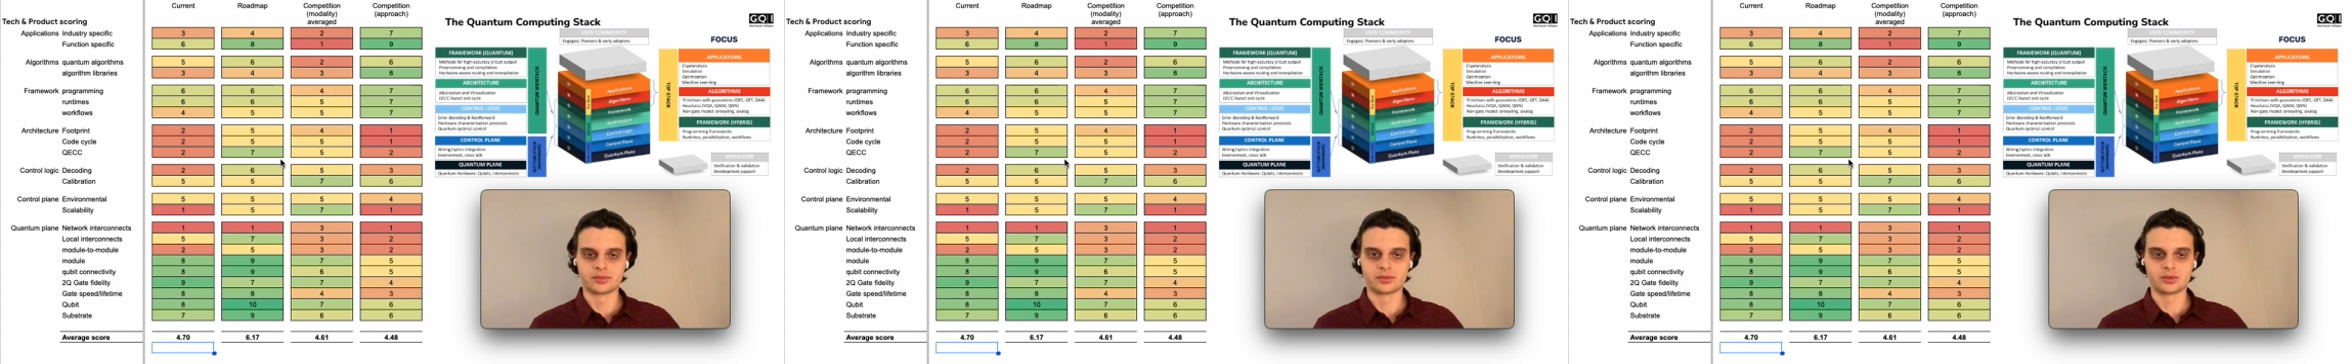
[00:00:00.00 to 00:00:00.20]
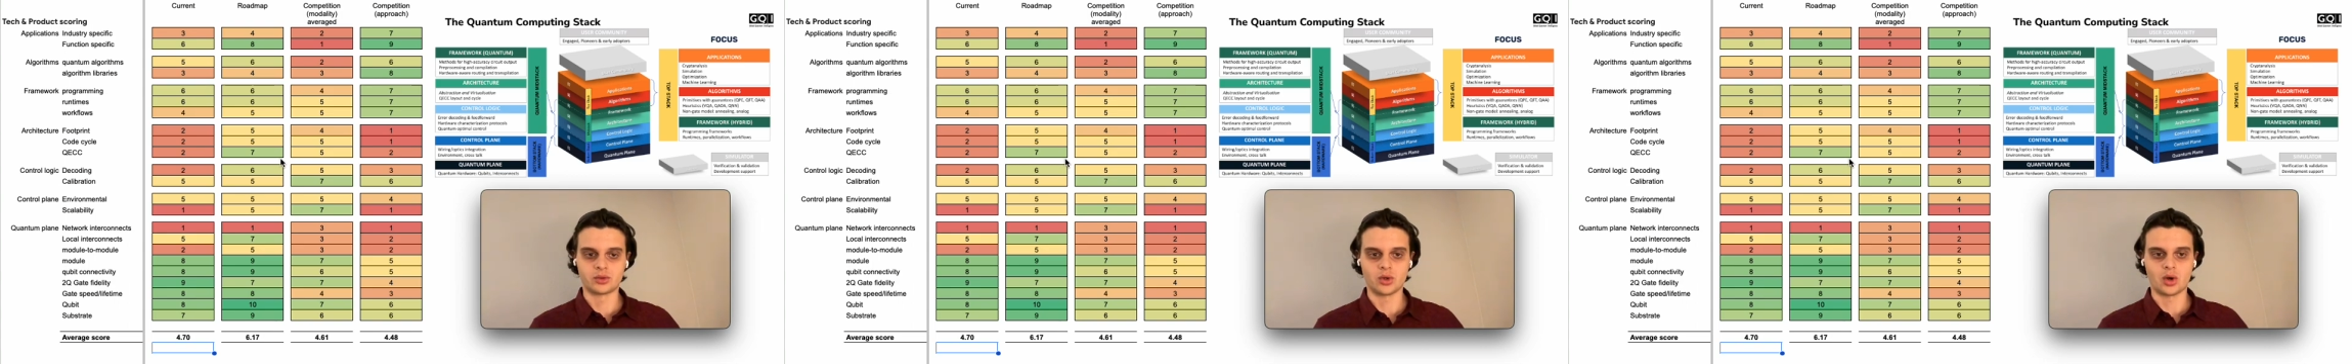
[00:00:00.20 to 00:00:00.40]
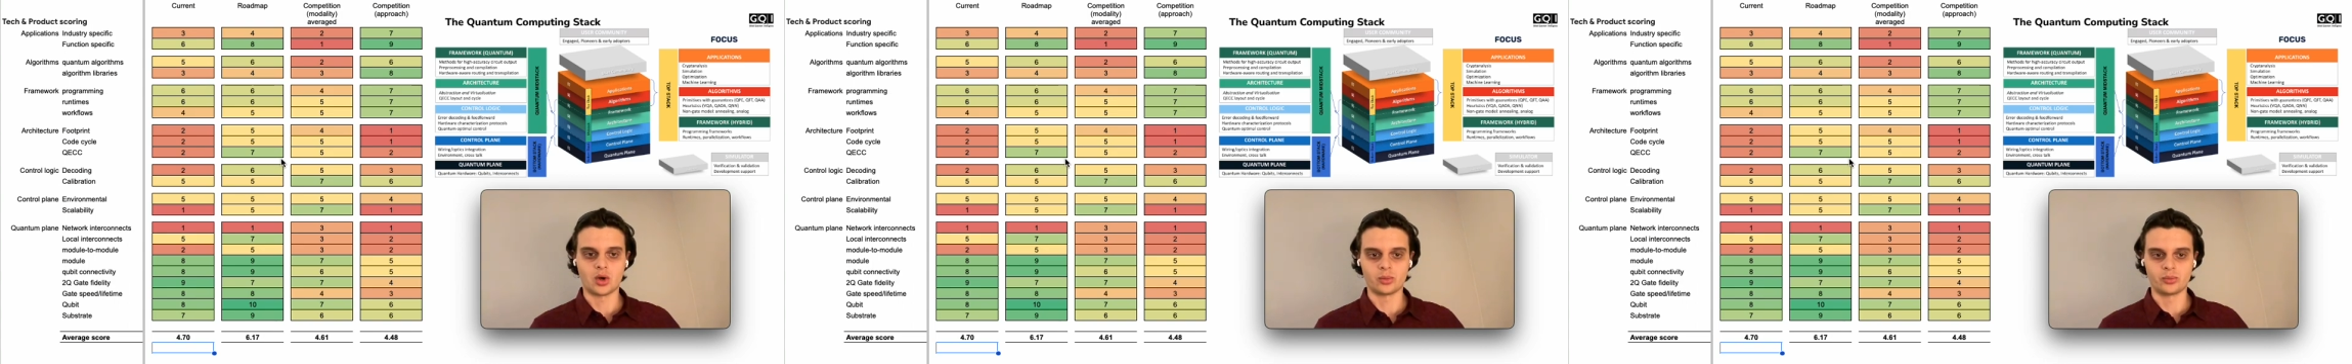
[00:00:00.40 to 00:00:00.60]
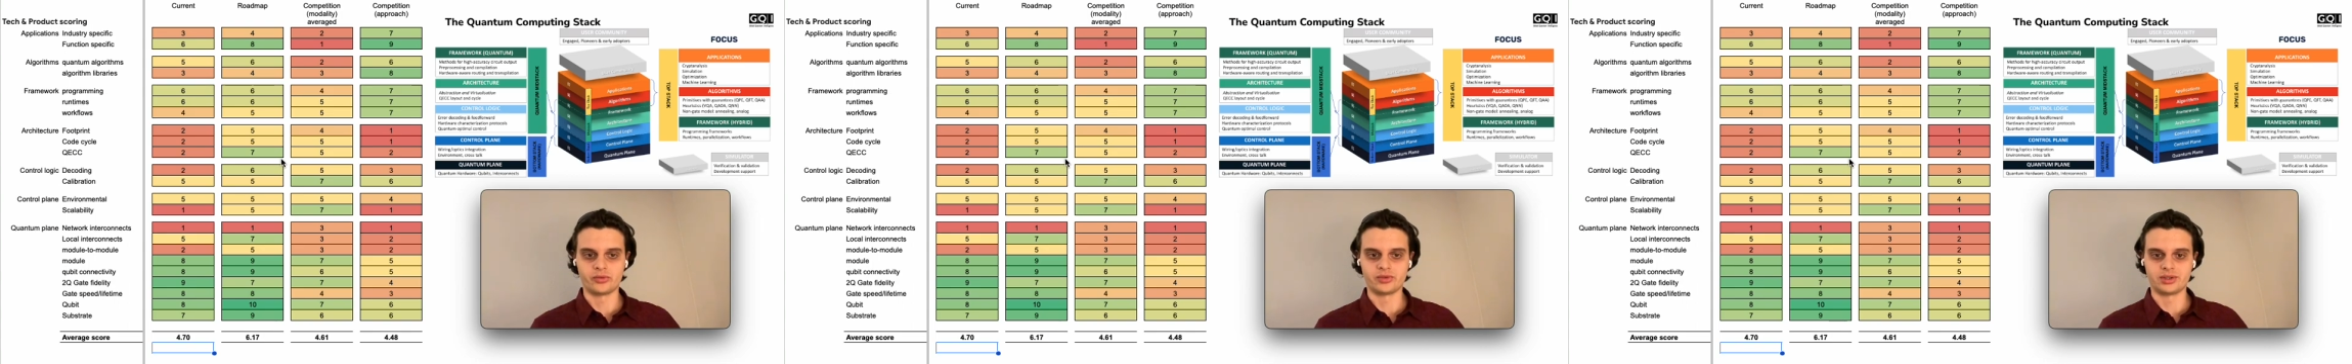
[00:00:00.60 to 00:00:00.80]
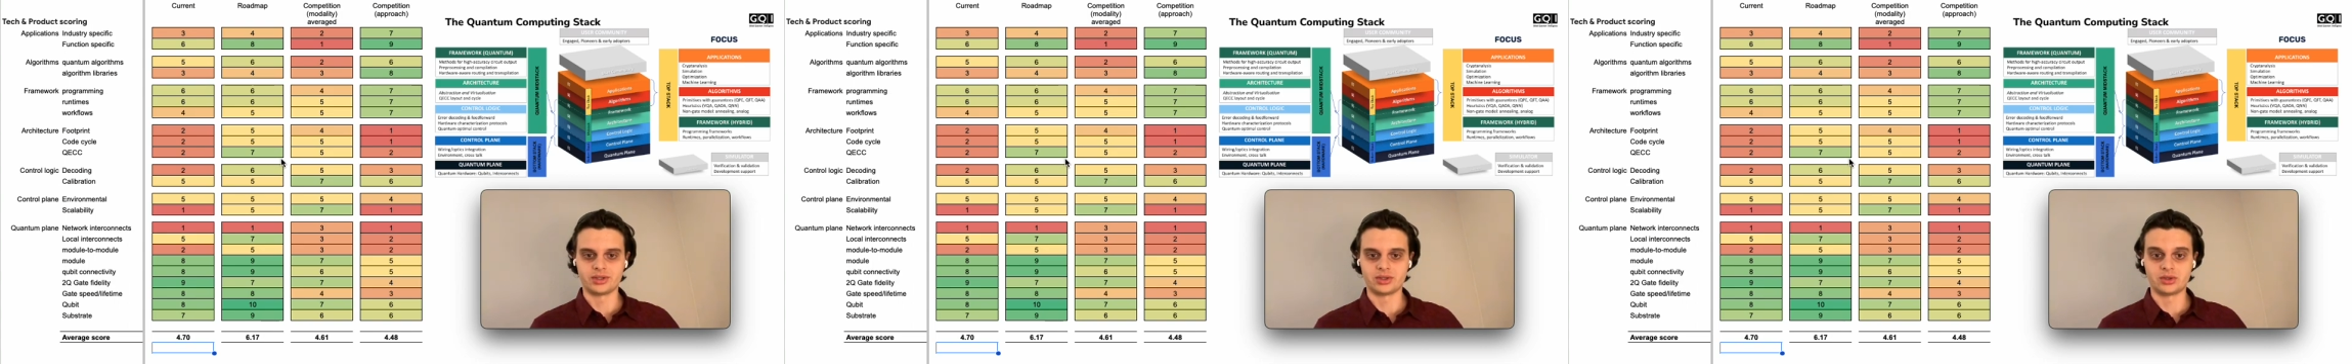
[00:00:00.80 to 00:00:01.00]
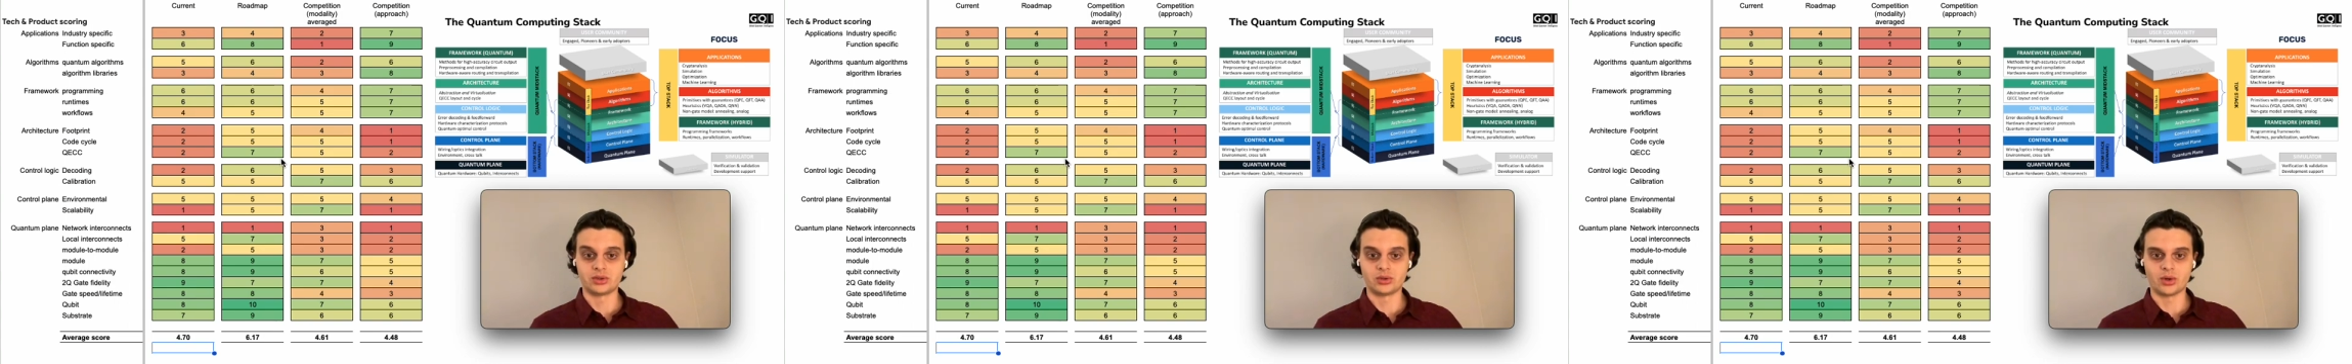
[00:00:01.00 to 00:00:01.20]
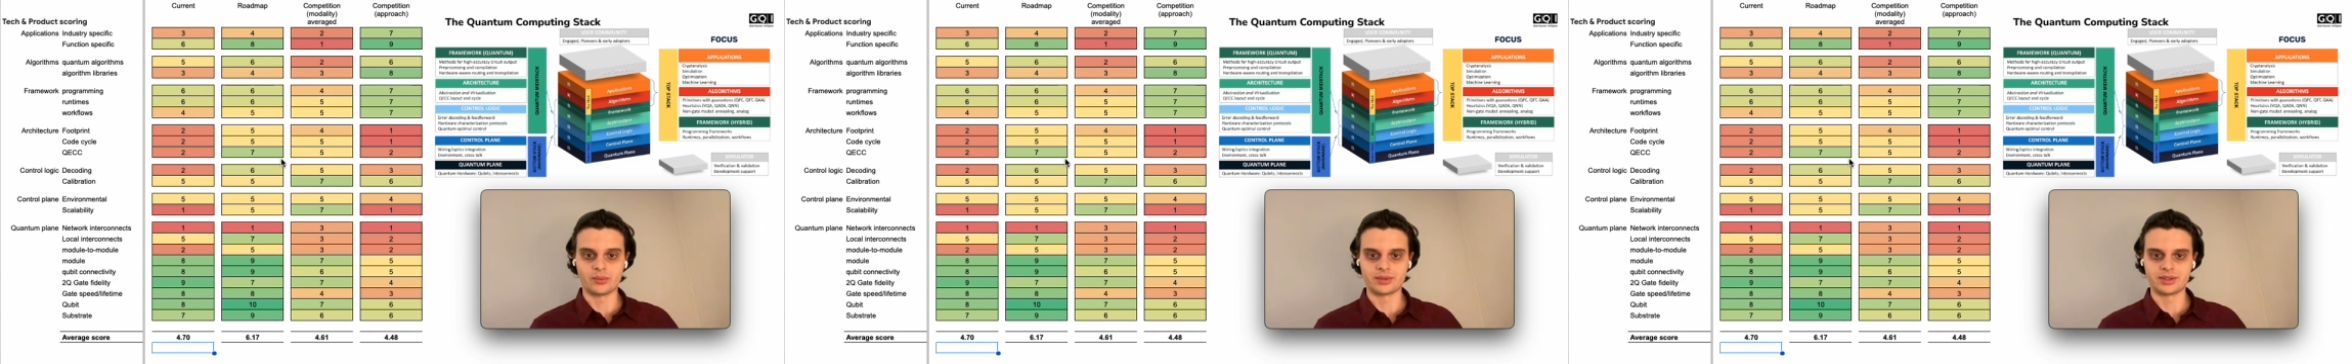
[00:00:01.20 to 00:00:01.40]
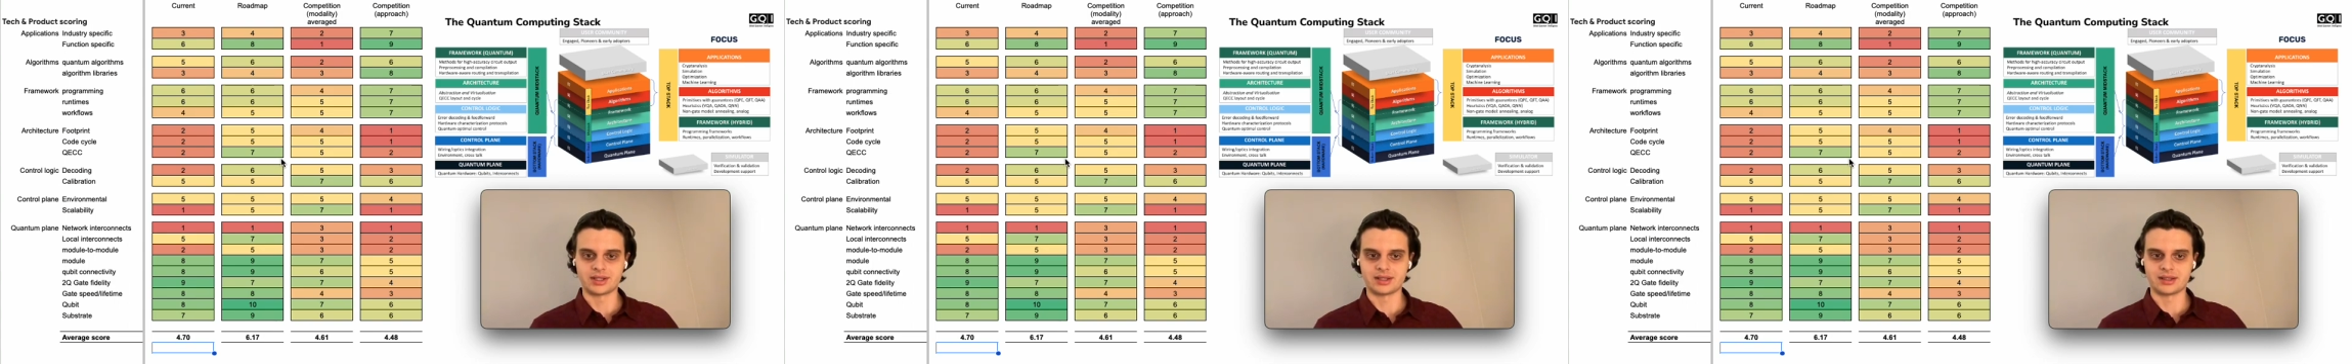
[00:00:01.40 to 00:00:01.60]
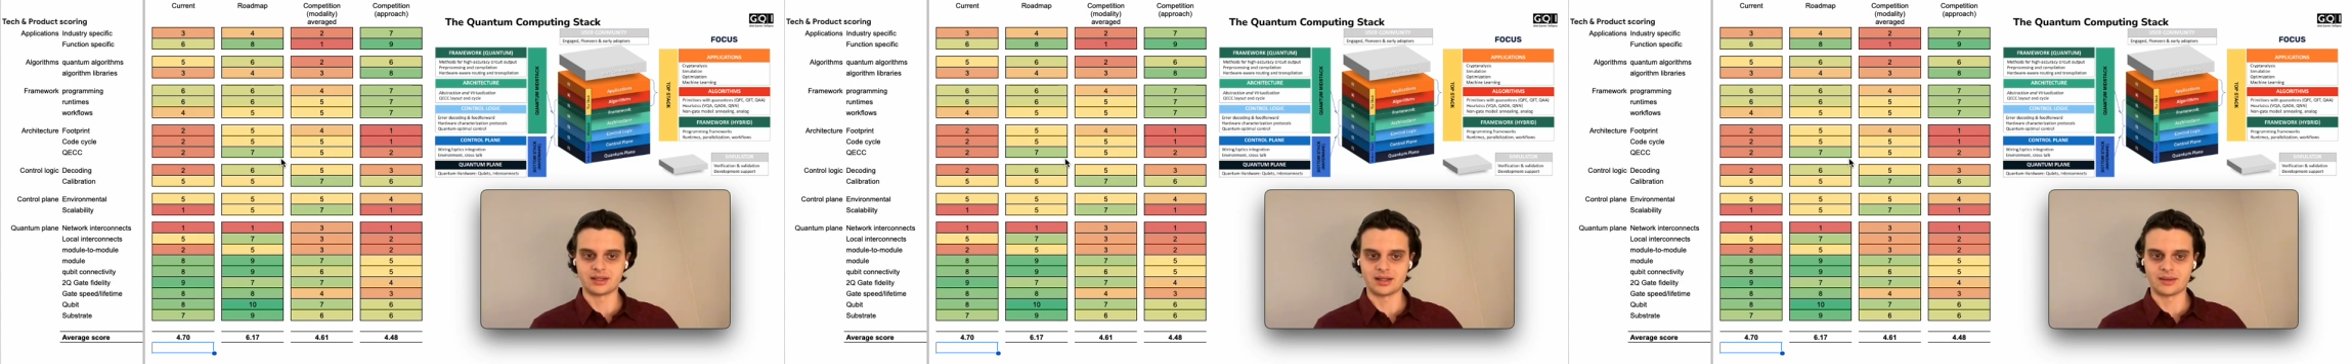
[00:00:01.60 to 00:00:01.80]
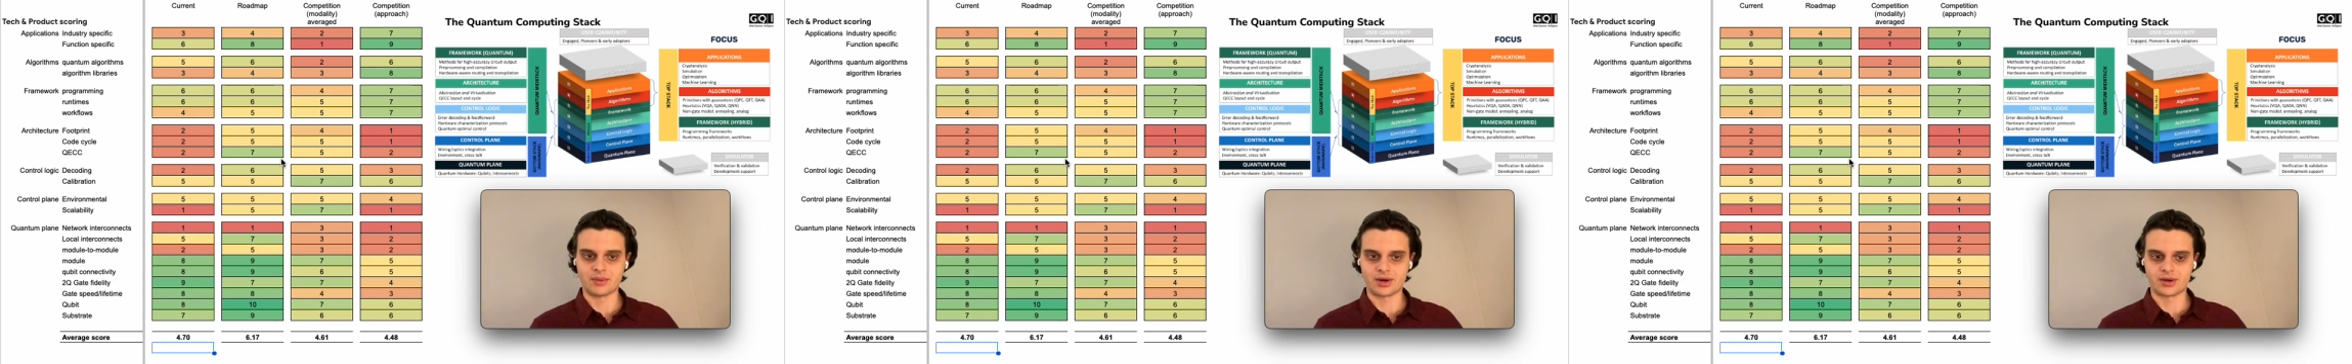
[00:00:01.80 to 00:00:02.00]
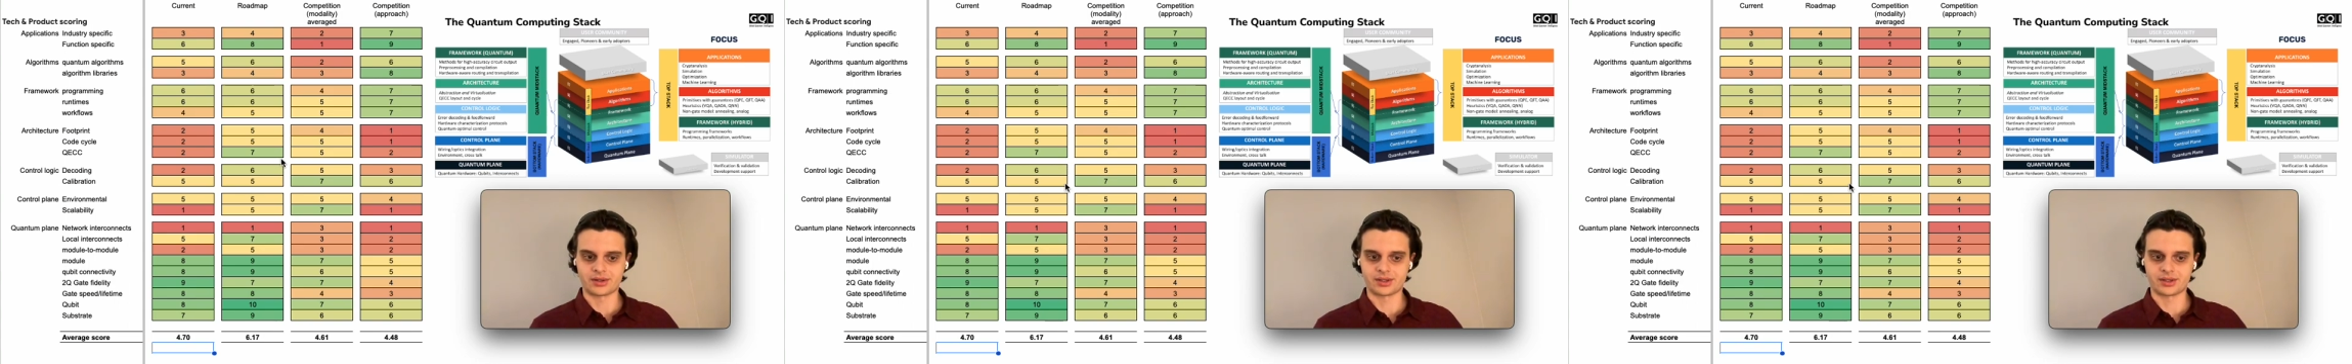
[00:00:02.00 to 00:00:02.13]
to hopefully dominate the market.